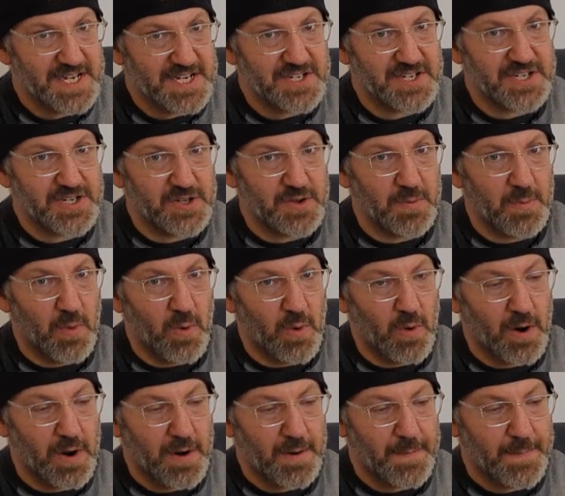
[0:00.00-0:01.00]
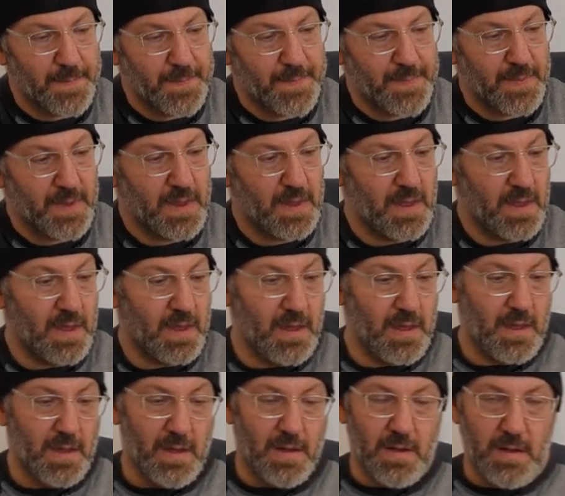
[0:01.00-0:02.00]
It should do more.
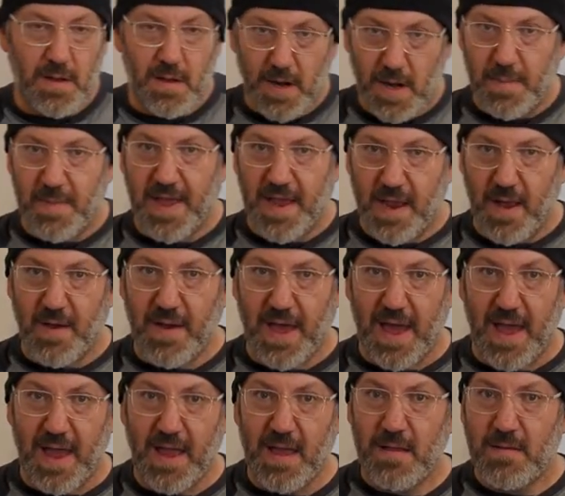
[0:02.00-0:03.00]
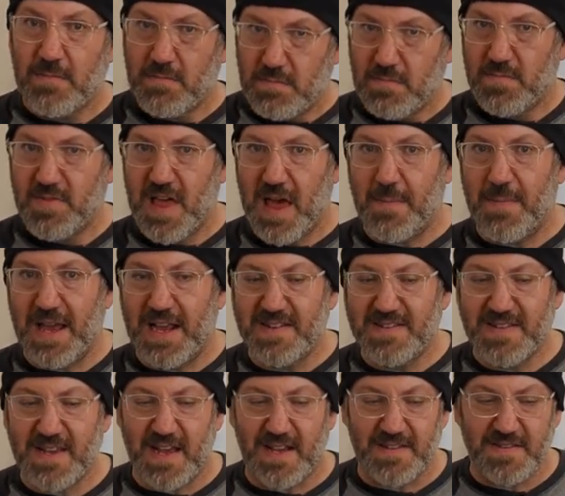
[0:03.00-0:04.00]
And I'm like, okay, that
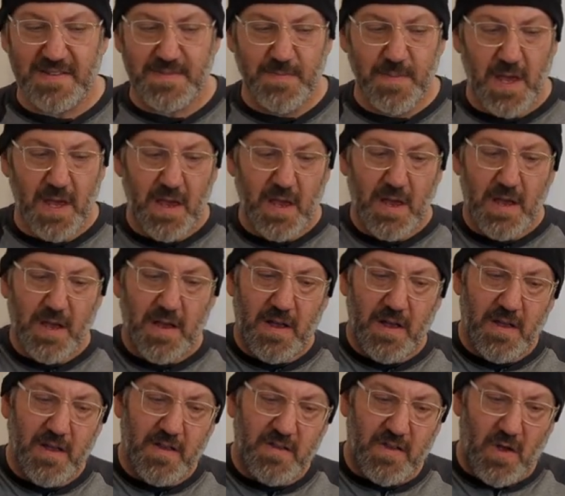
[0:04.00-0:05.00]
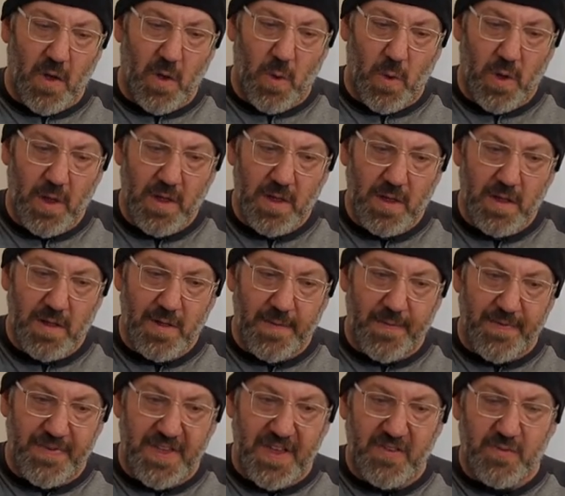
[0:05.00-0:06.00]
makes sense. So
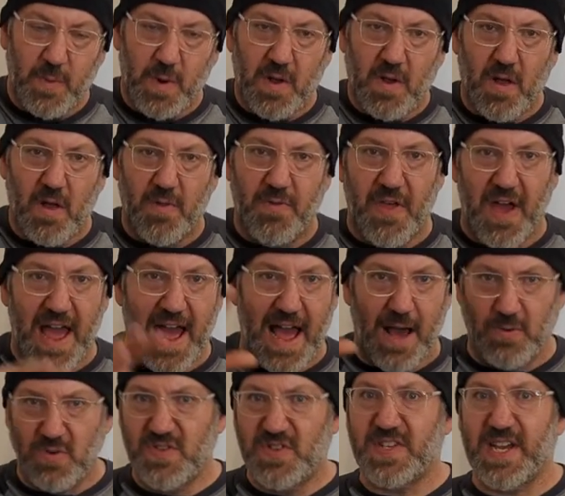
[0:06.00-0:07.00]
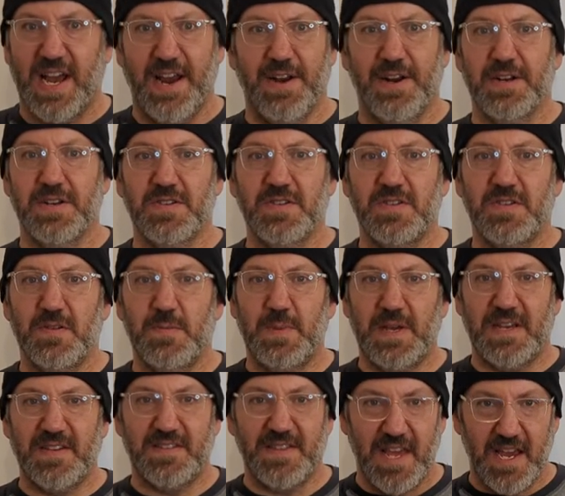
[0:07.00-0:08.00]
these were called the outsiders
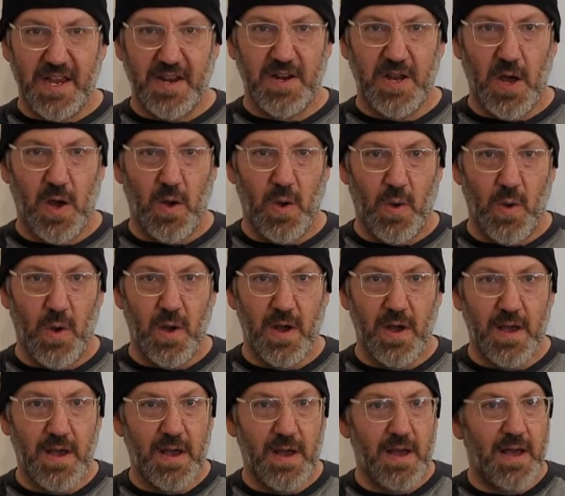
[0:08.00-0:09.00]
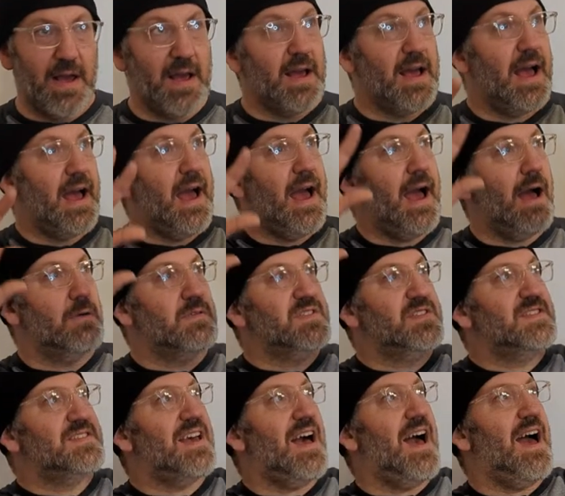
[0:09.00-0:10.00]
because they could go
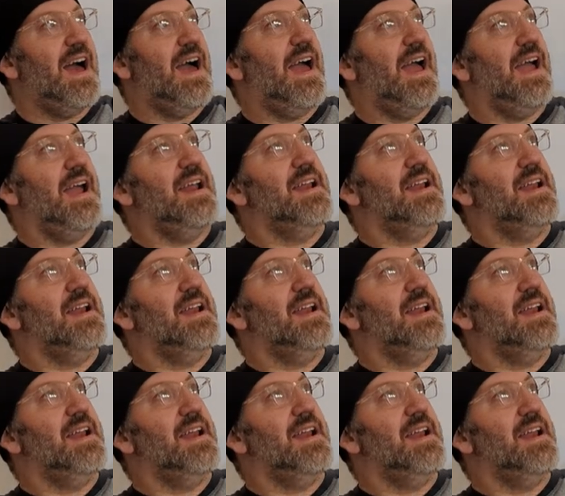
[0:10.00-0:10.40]
outside.